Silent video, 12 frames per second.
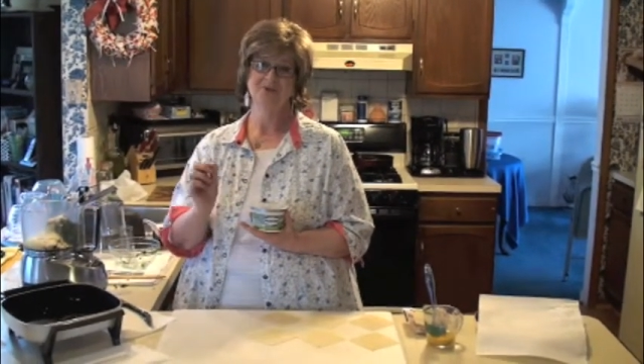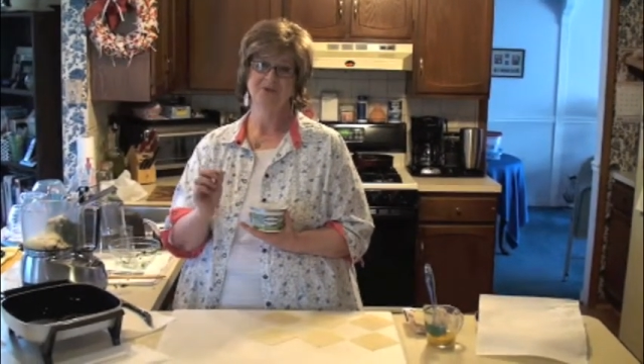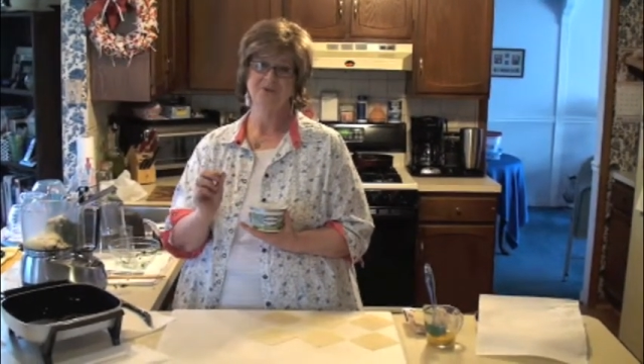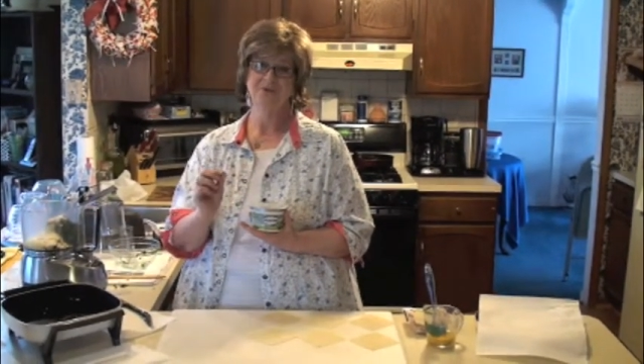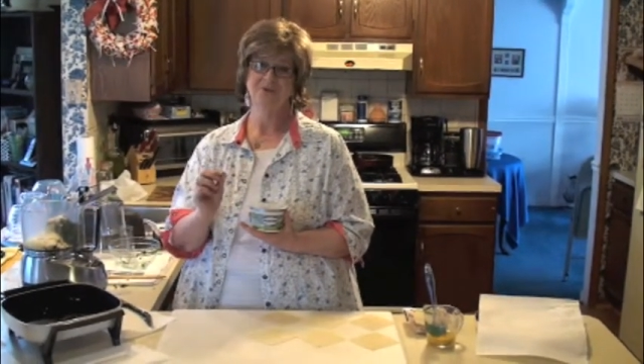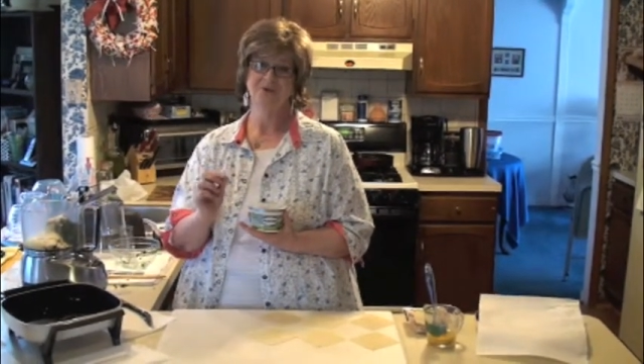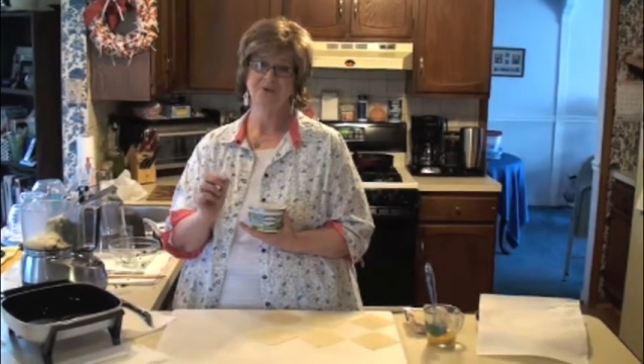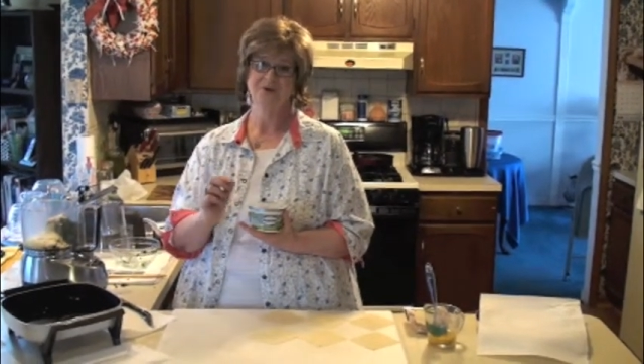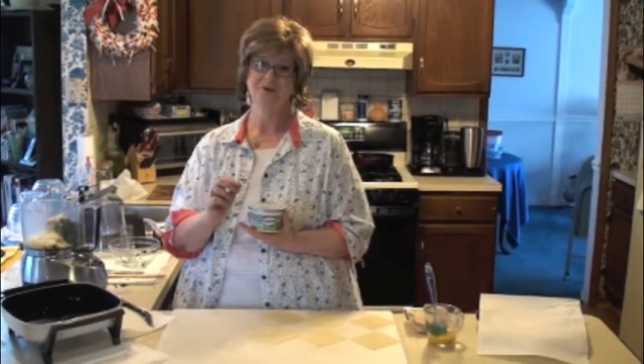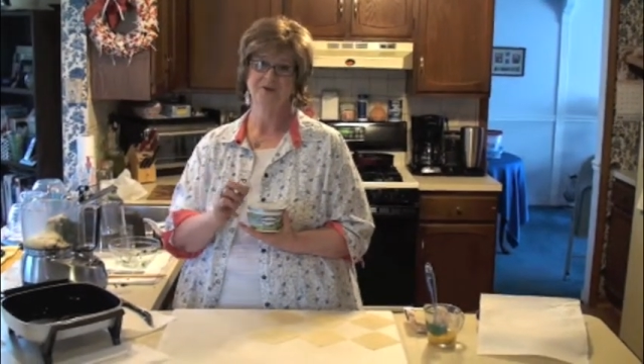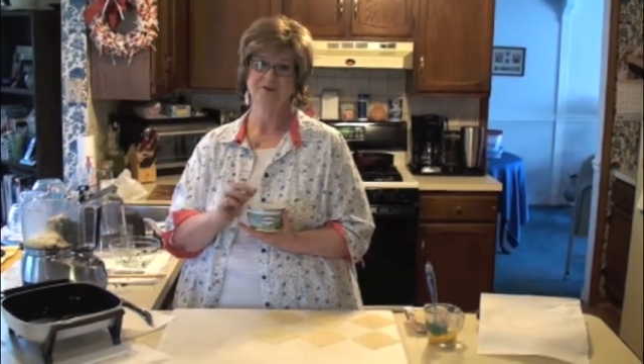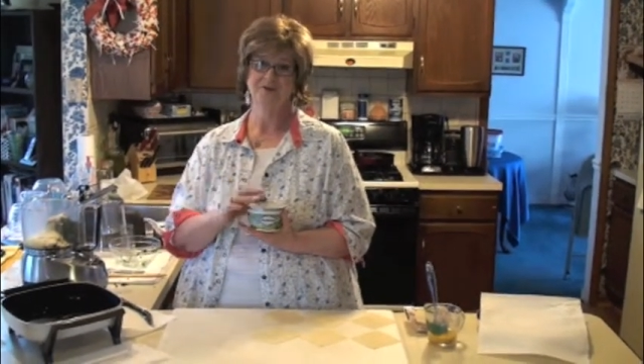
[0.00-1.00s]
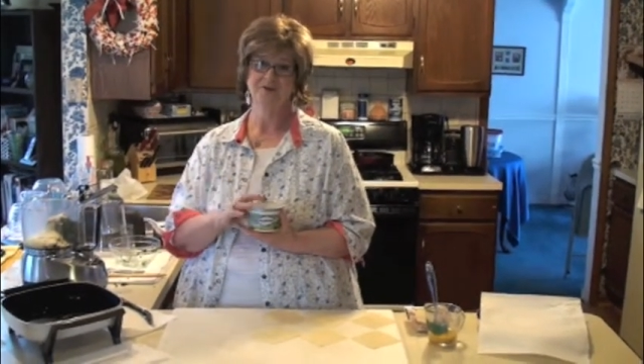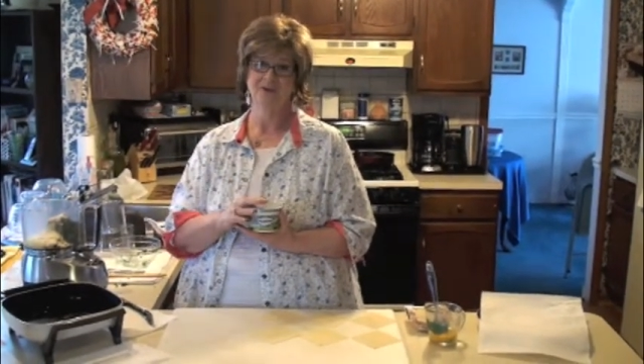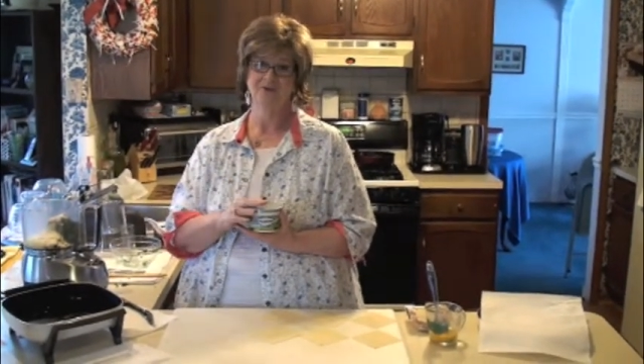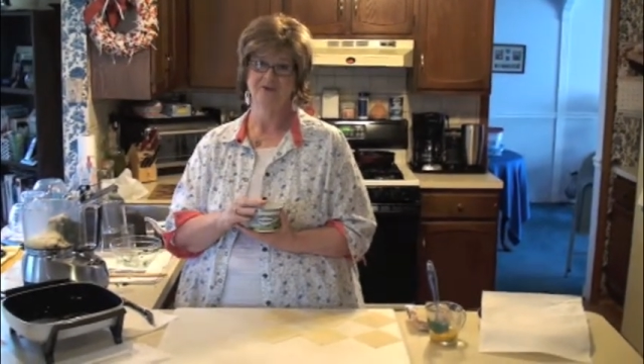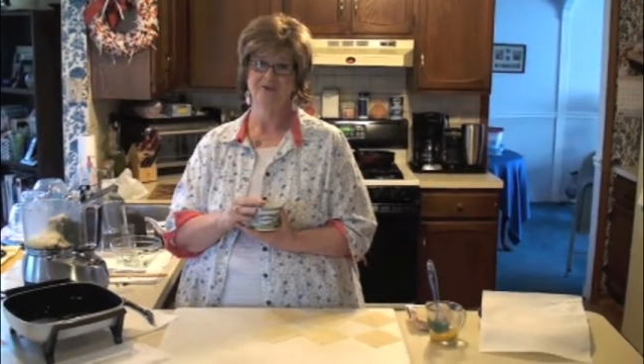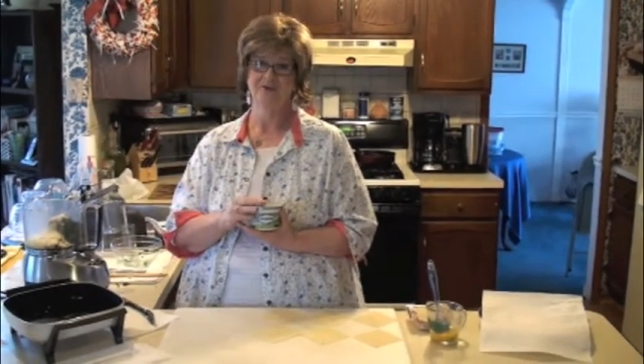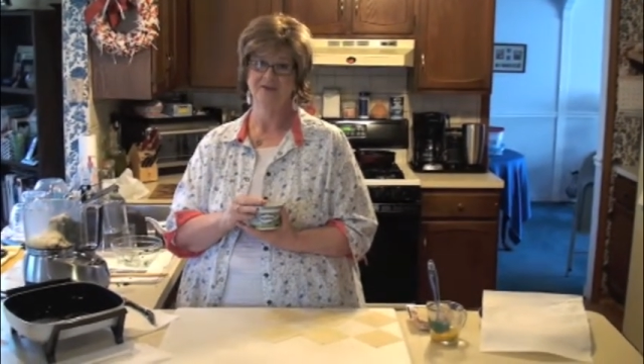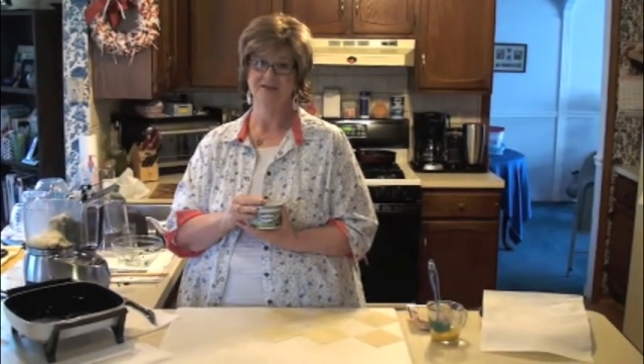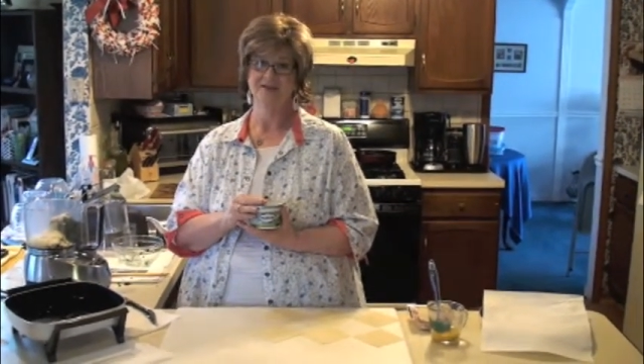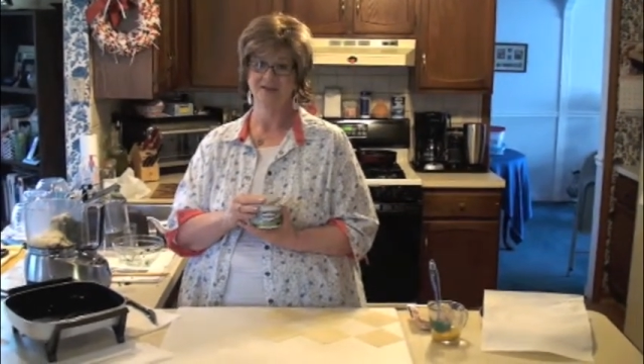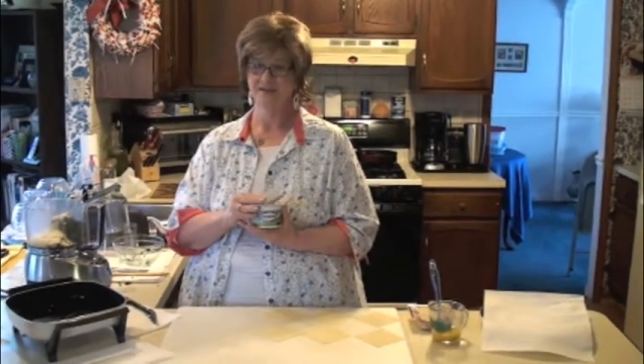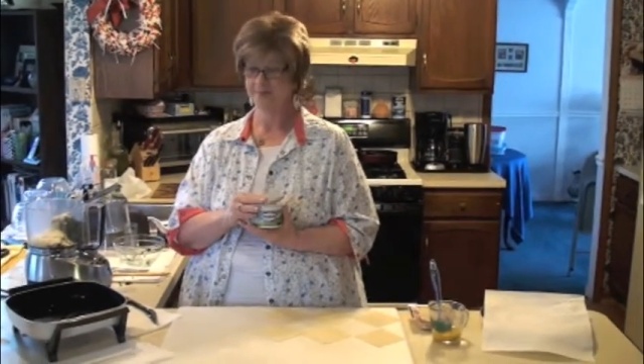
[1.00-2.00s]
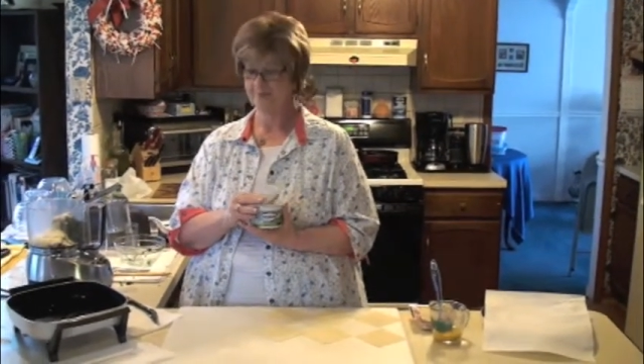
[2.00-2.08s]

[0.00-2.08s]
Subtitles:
cream for the raviolis.